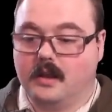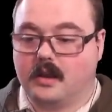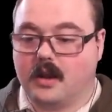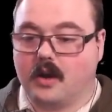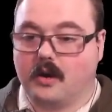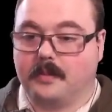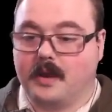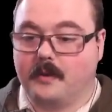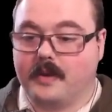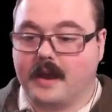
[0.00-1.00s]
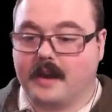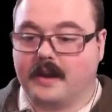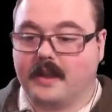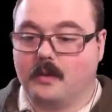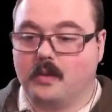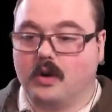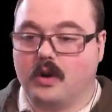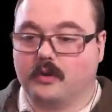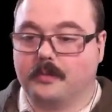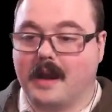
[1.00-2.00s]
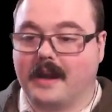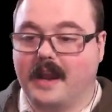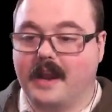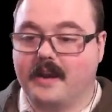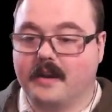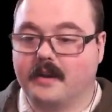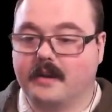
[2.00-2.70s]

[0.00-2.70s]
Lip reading: can't complain with that. Get the warlocks back in.